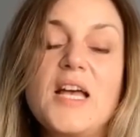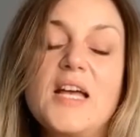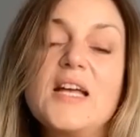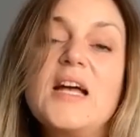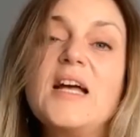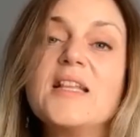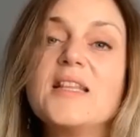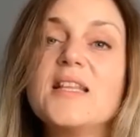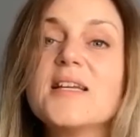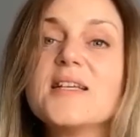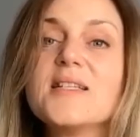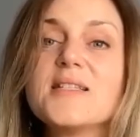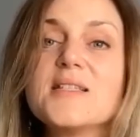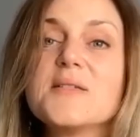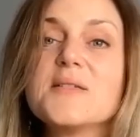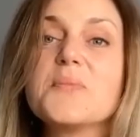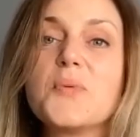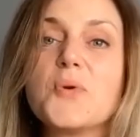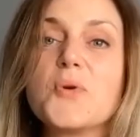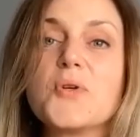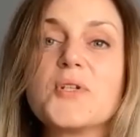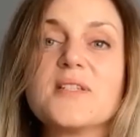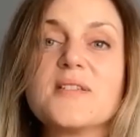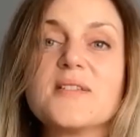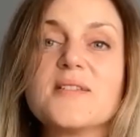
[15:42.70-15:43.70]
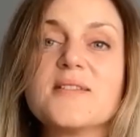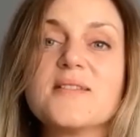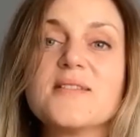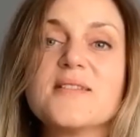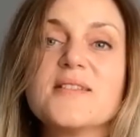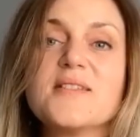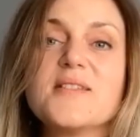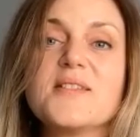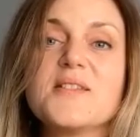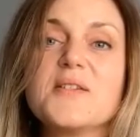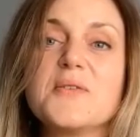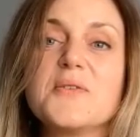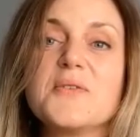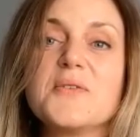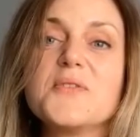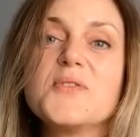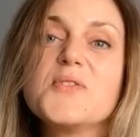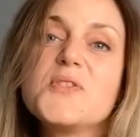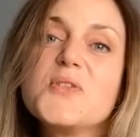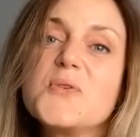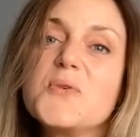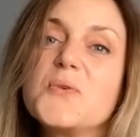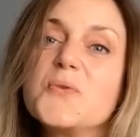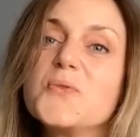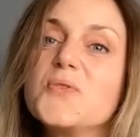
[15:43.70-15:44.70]
I think it's important.
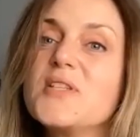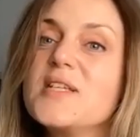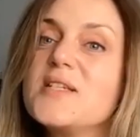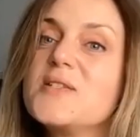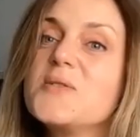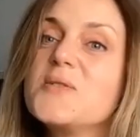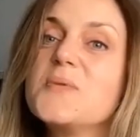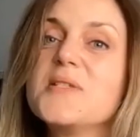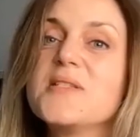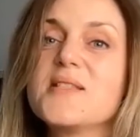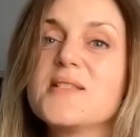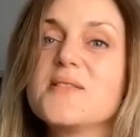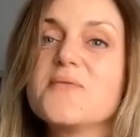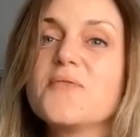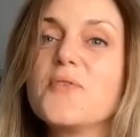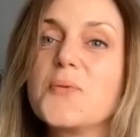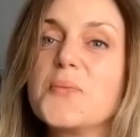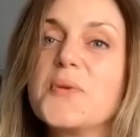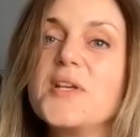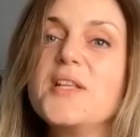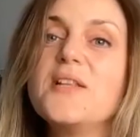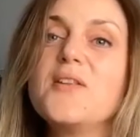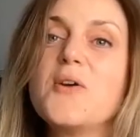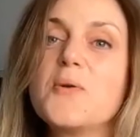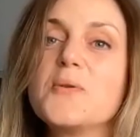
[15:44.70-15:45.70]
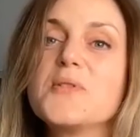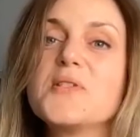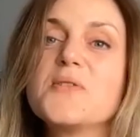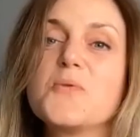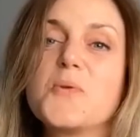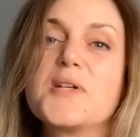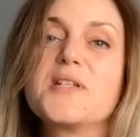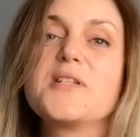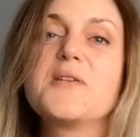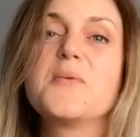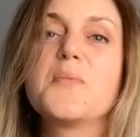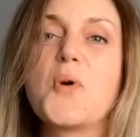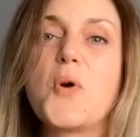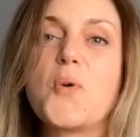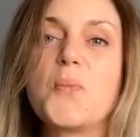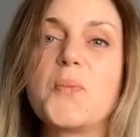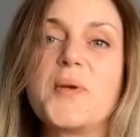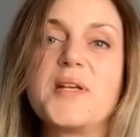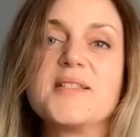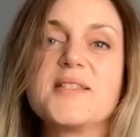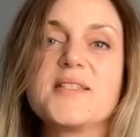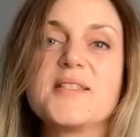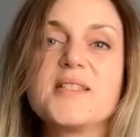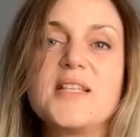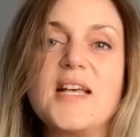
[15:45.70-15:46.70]
So this was, for me, those were the
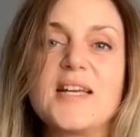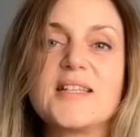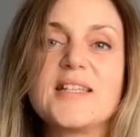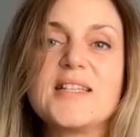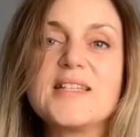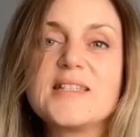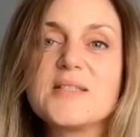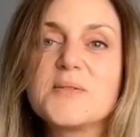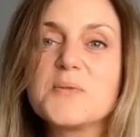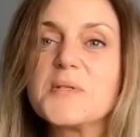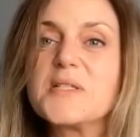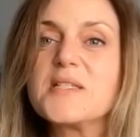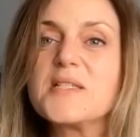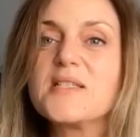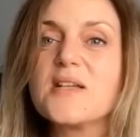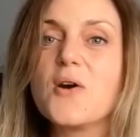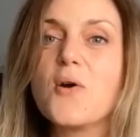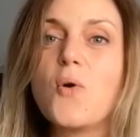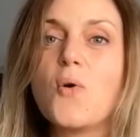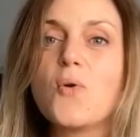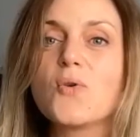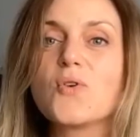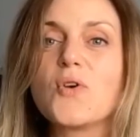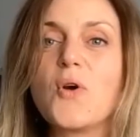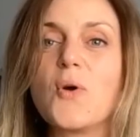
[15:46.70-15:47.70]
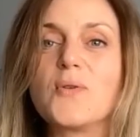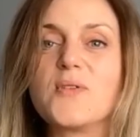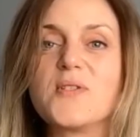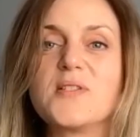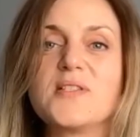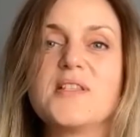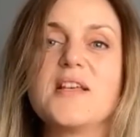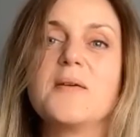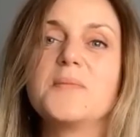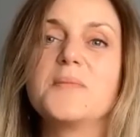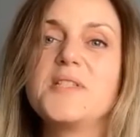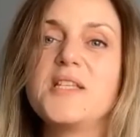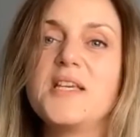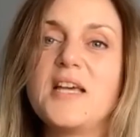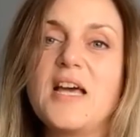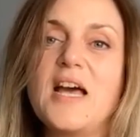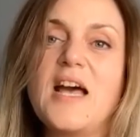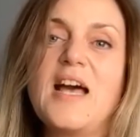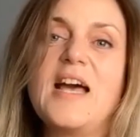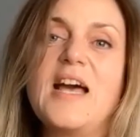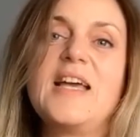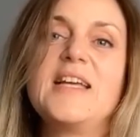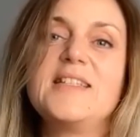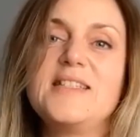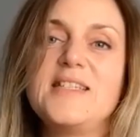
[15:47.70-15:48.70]
moments. Like, this was the whole concept, the
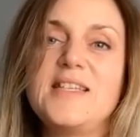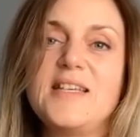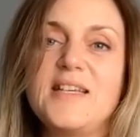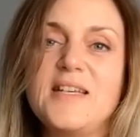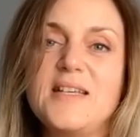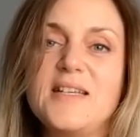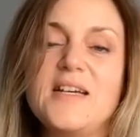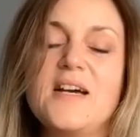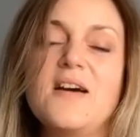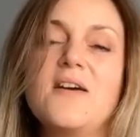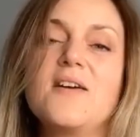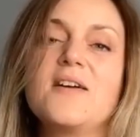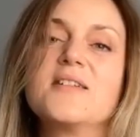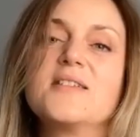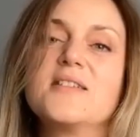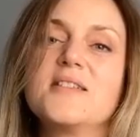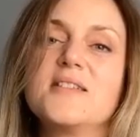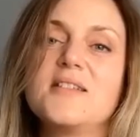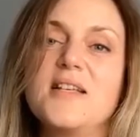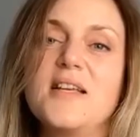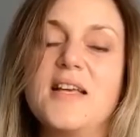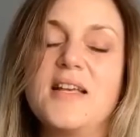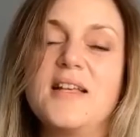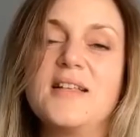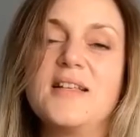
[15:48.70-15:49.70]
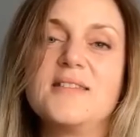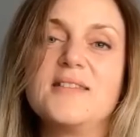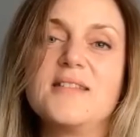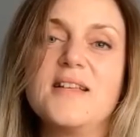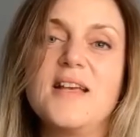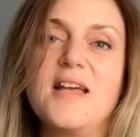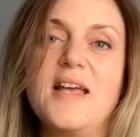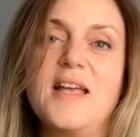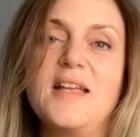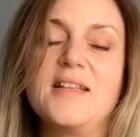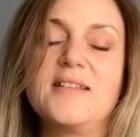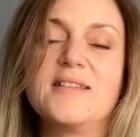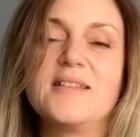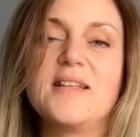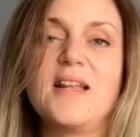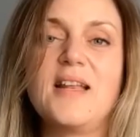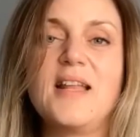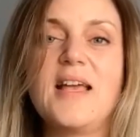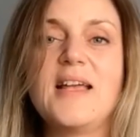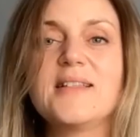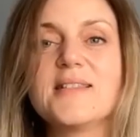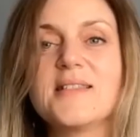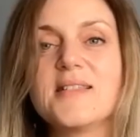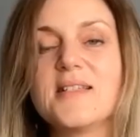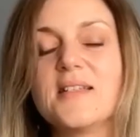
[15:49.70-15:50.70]
eye, the heart, and the
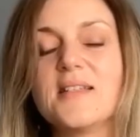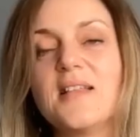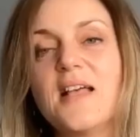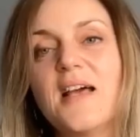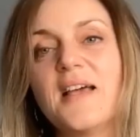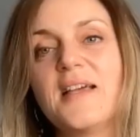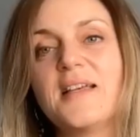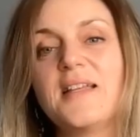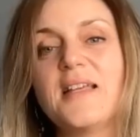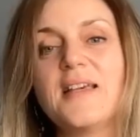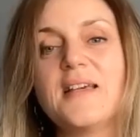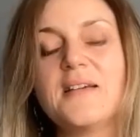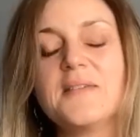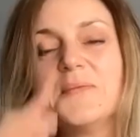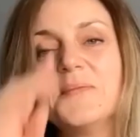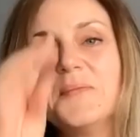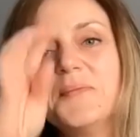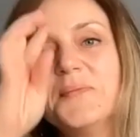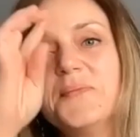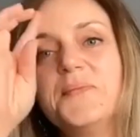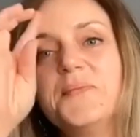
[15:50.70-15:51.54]
lens aligning.